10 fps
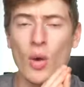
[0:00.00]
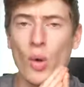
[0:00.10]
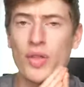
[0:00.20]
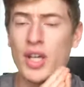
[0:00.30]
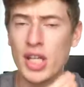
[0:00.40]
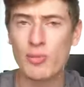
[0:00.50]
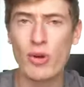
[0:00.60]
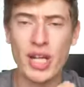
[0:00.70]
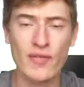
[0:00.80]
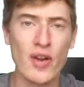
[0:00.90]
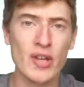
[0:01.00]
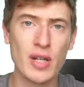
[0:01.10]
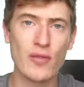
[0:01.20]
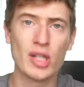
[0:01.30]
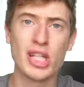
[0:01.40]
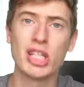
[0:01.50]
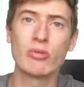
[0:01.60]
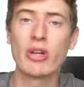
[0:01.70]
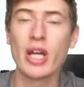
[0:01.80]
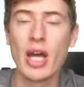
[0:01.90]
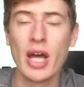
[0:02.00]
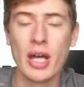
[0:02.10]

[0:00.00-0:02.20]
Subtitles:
With Teespring, it's very different. Teespring